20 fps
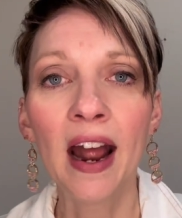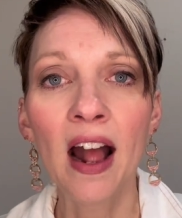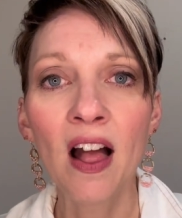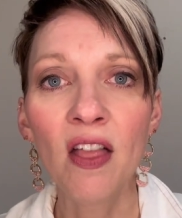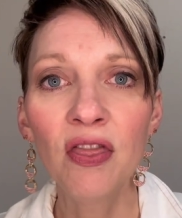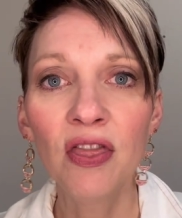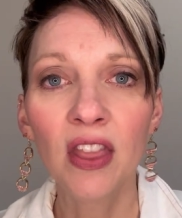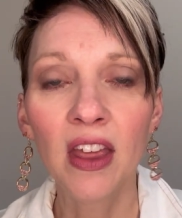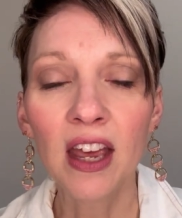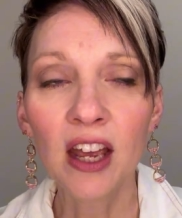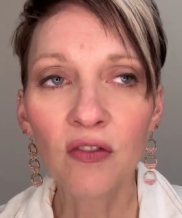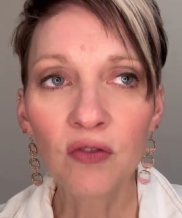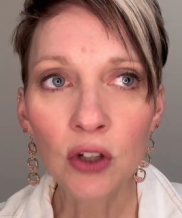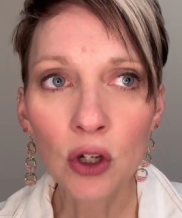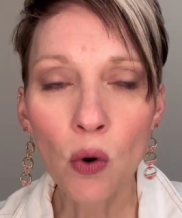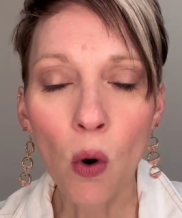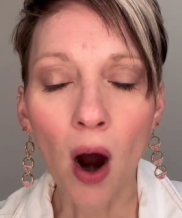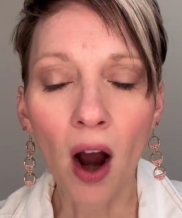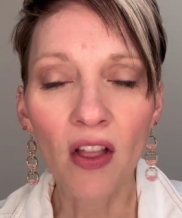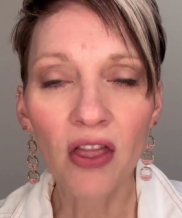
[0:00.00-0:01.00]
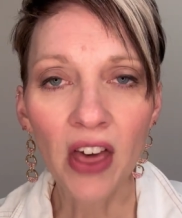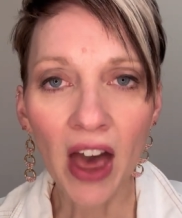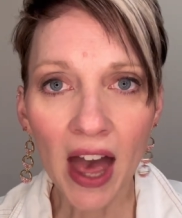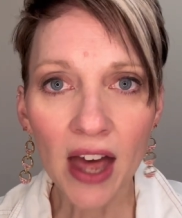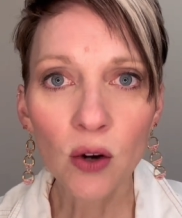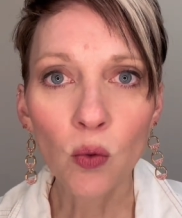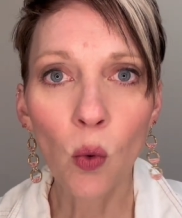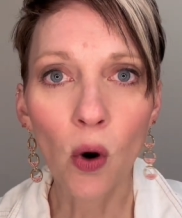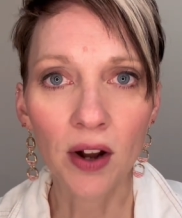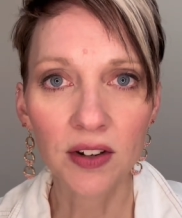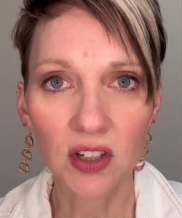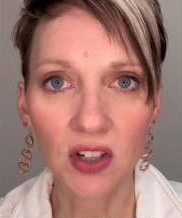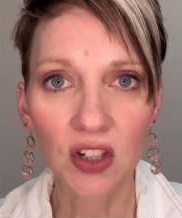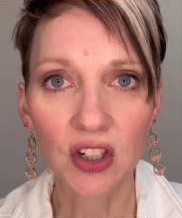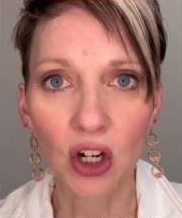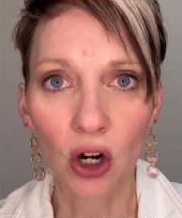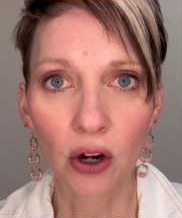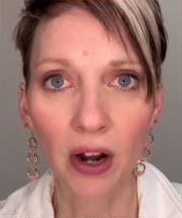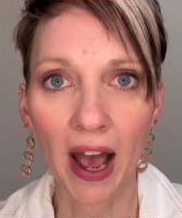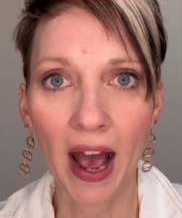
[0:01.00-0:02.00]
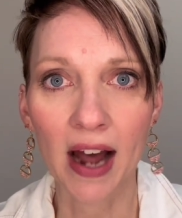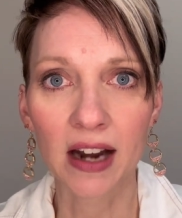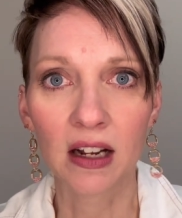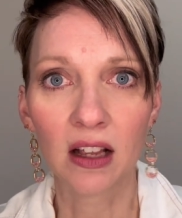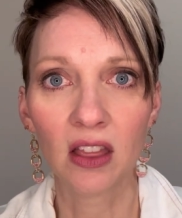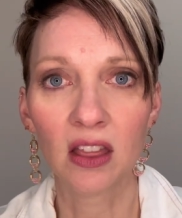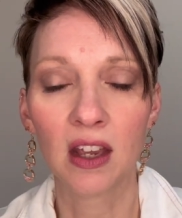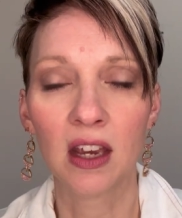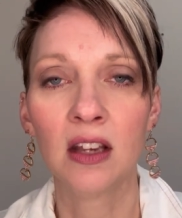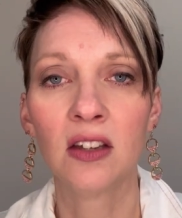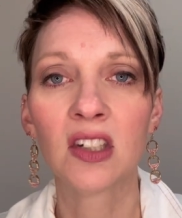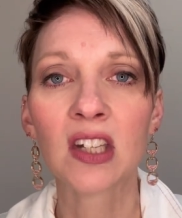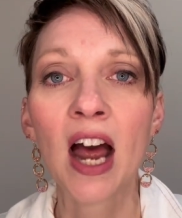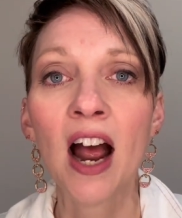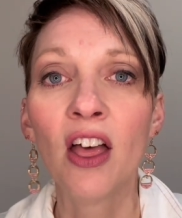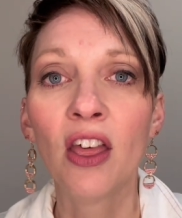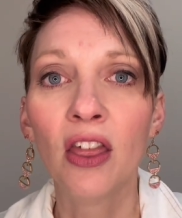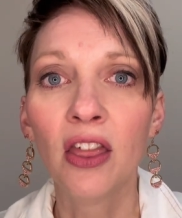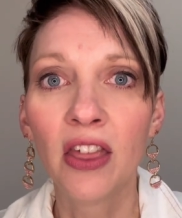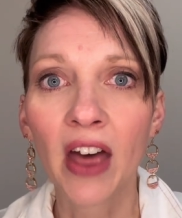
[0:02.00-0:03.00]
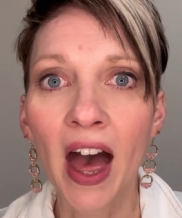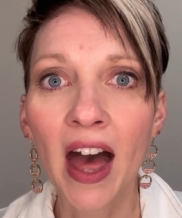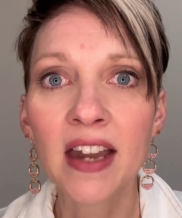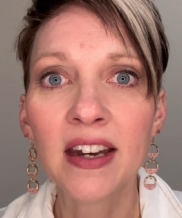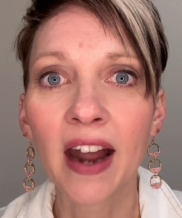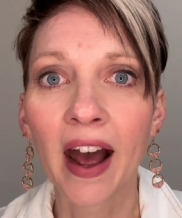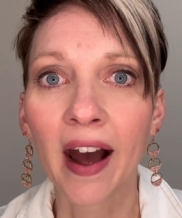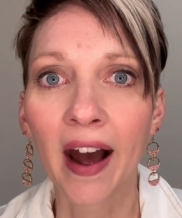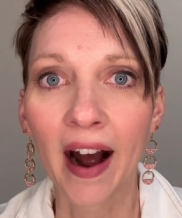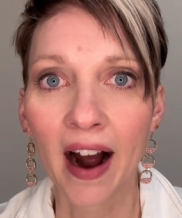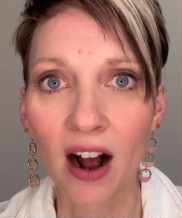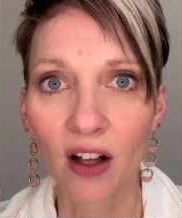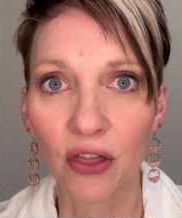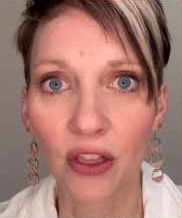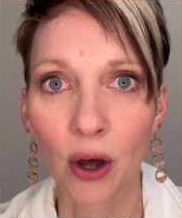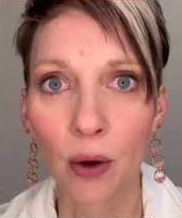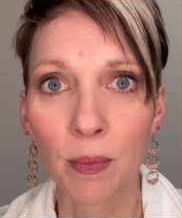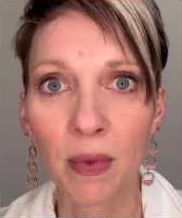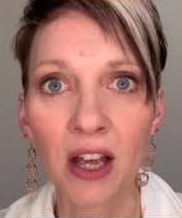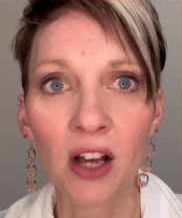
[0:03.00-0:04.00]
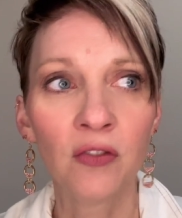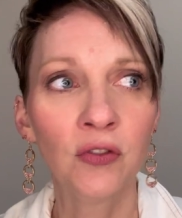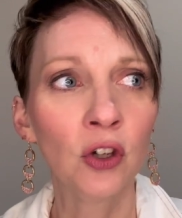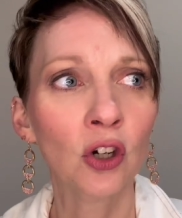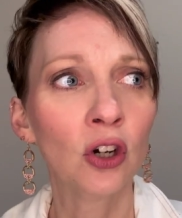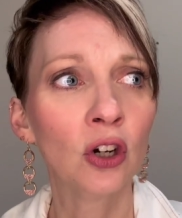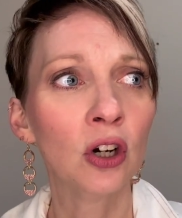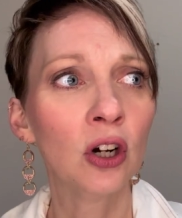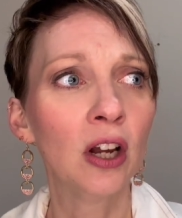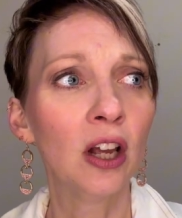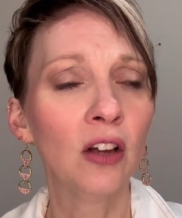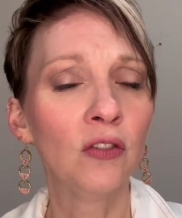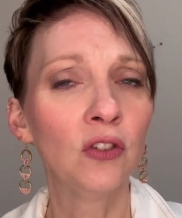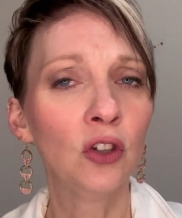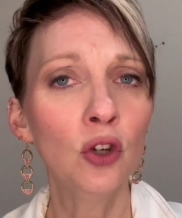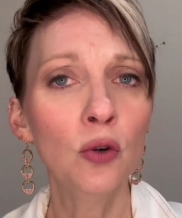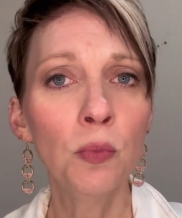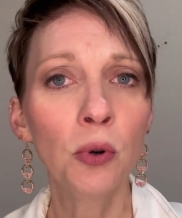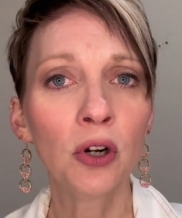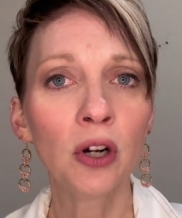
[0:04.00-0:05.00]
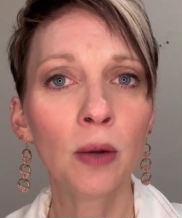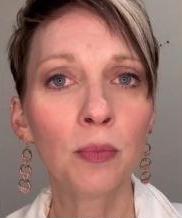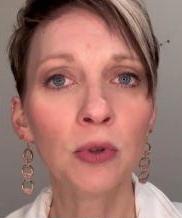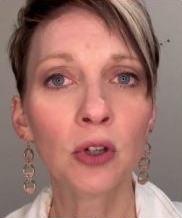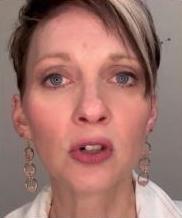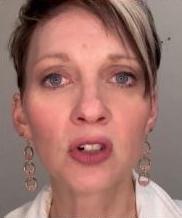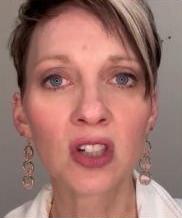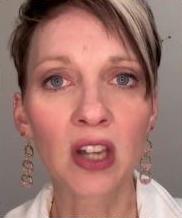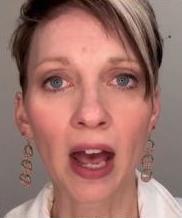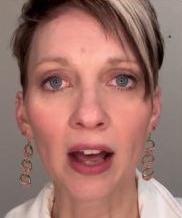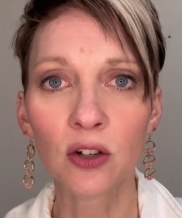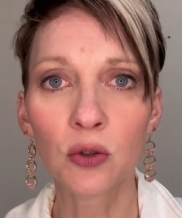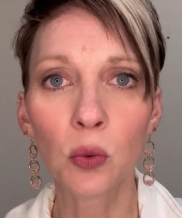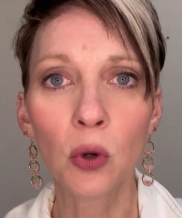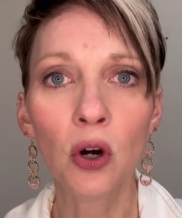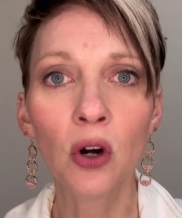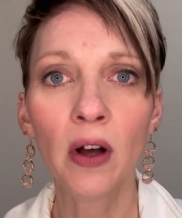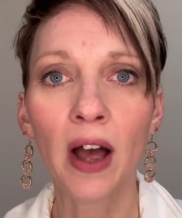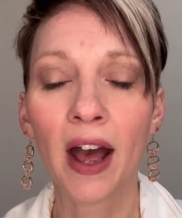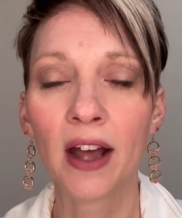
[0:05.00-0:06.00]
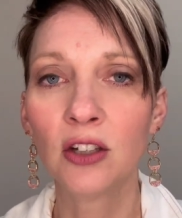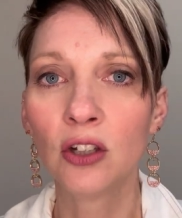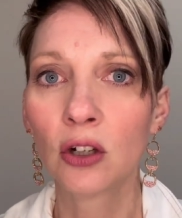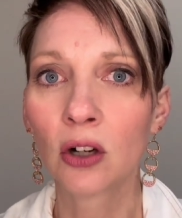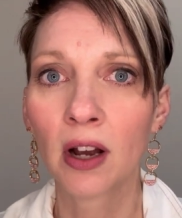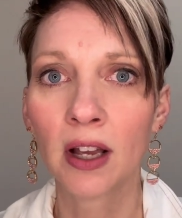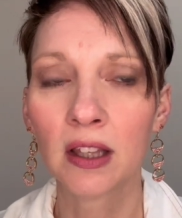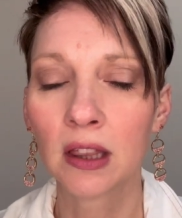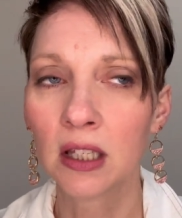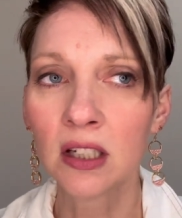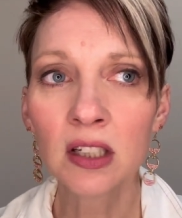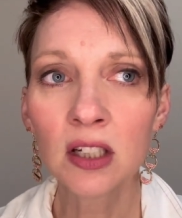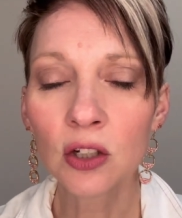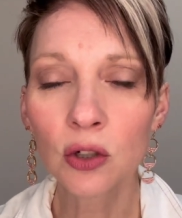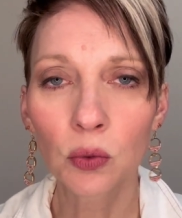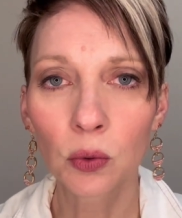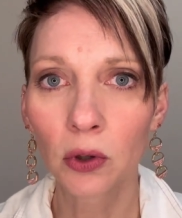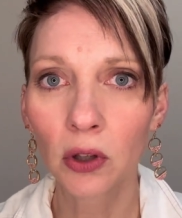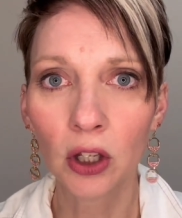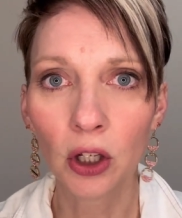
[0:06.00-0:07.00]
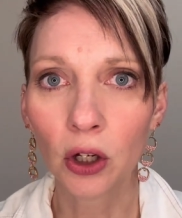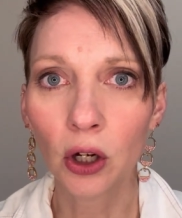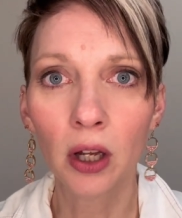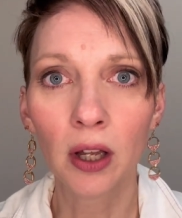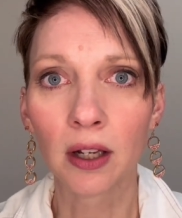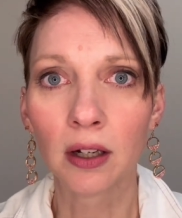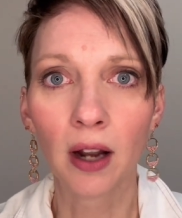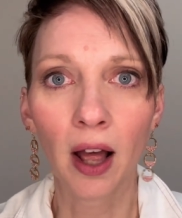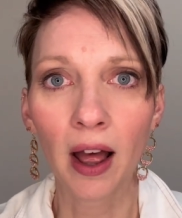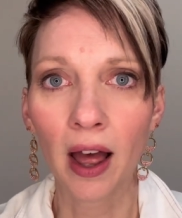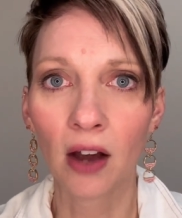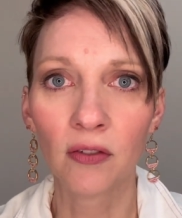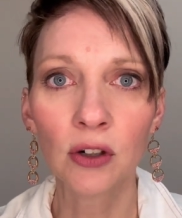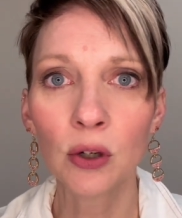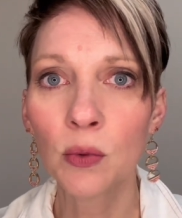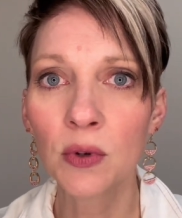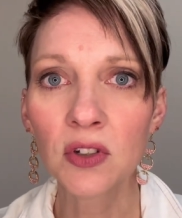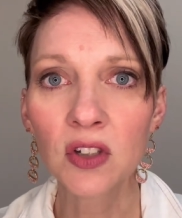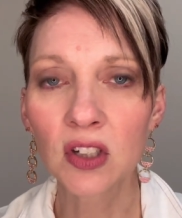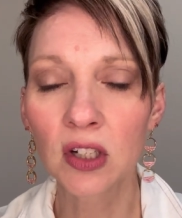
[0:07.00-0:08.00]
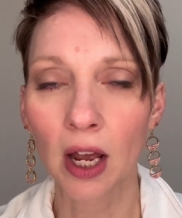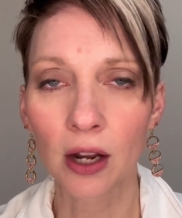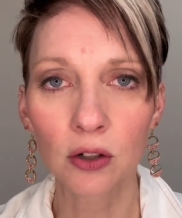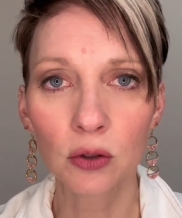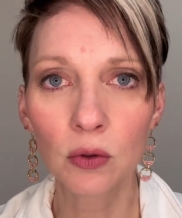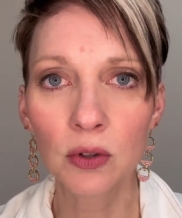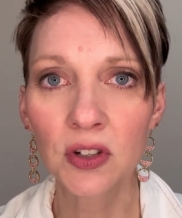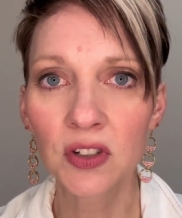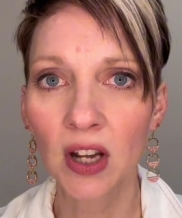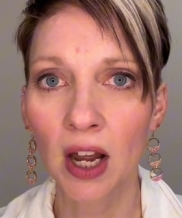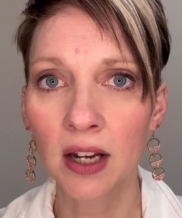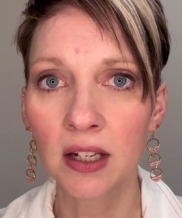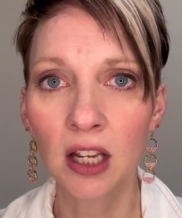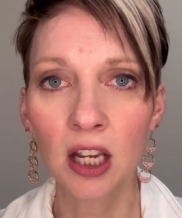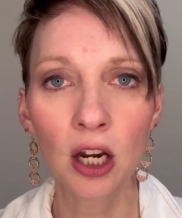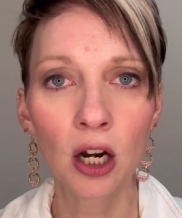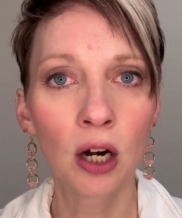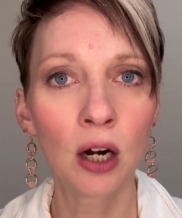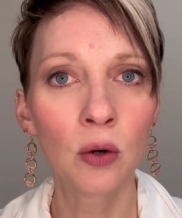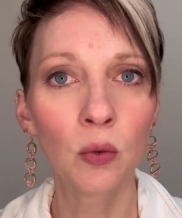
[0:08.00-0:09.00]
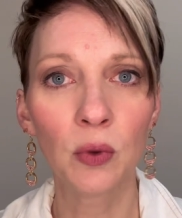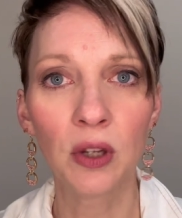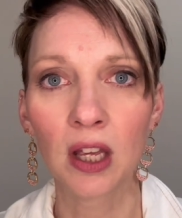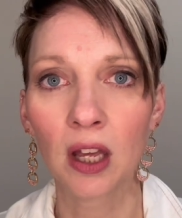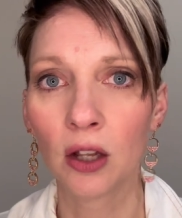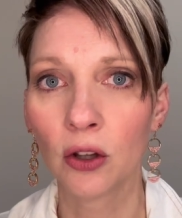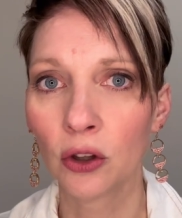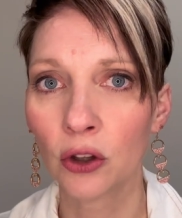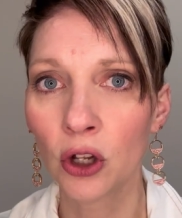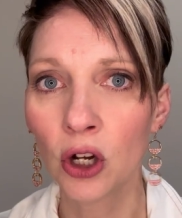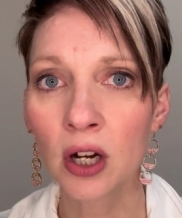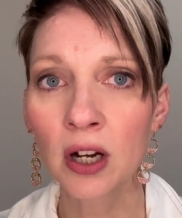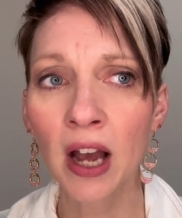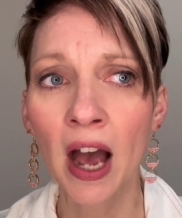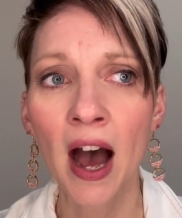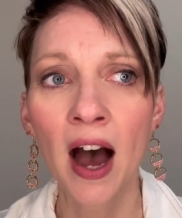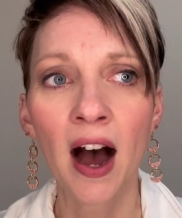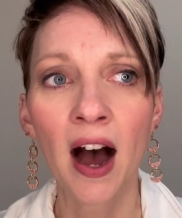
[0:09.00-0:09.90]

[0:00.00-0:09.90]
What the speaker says: And if you then want to start adding things, then add them. If you put up your schedule and you're like, this is really good, everyone's schedule is on here, we can look,